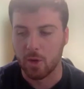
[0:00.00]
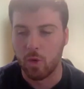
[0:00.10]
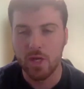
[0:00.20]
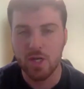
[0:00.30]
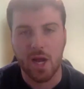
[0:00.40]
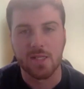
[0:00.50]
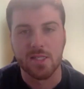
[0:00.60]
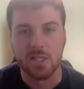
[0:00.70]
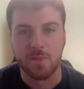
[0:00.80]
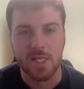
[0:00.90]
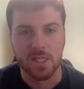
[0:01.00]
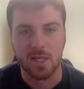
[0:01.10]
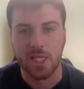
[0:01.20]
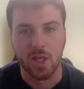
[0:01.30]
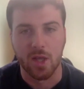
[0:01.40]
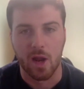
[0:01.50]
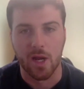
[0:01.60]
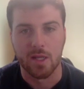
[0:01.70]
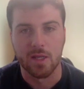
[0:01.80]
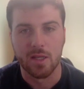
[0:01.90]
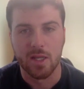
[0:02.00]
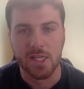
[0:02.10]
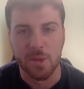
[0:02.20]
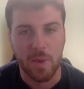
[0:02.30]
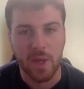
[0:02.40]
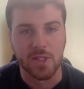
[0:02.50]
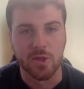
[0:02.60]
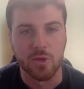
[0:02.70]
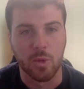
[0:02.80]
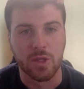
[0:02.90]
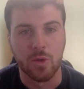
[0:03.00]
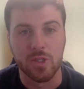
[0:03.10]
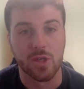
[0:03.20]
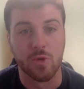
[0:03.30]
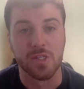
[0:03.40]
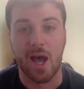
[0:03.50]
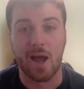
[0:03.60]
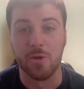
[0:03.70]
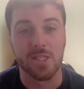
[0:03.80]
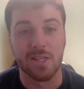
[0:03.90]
Quentin Johnson is basically N'Keal Harry. He's a big dude who's not